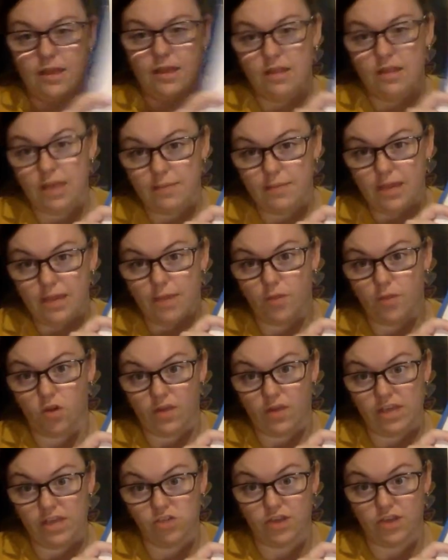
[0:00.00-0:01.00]
They become a
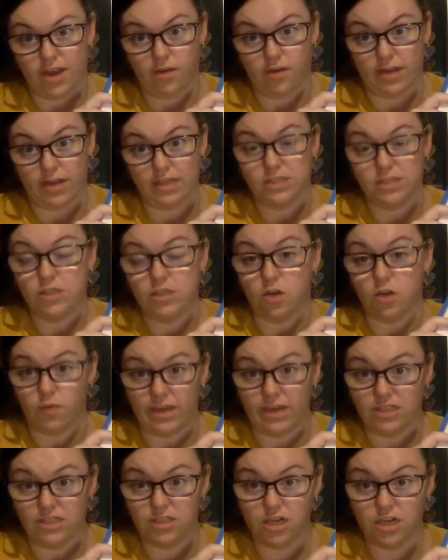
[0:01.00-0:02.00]
great dry erase
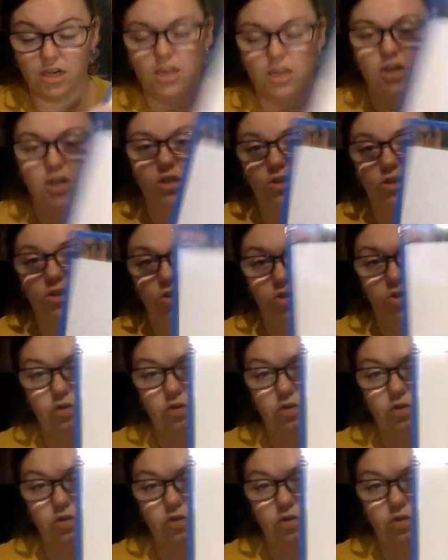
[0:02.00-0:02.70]
eraser, so you